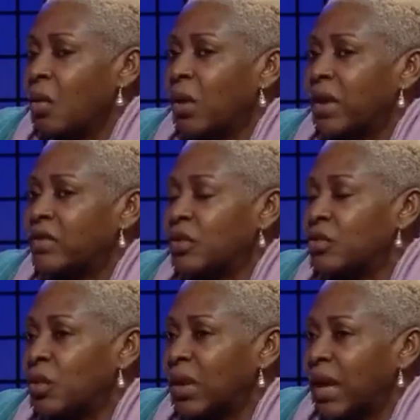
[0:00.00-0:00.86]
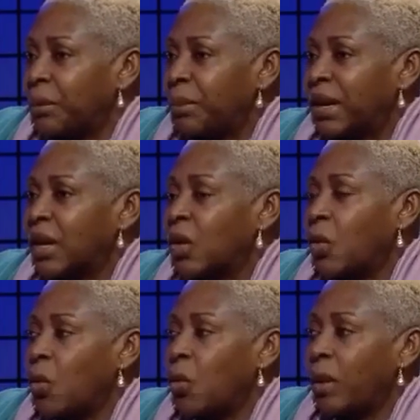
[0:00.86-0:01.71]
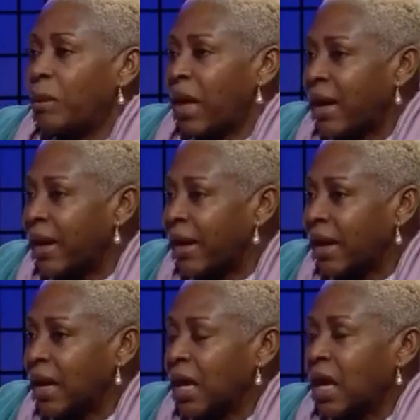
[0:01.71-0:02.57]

What's the role I play? Who am I?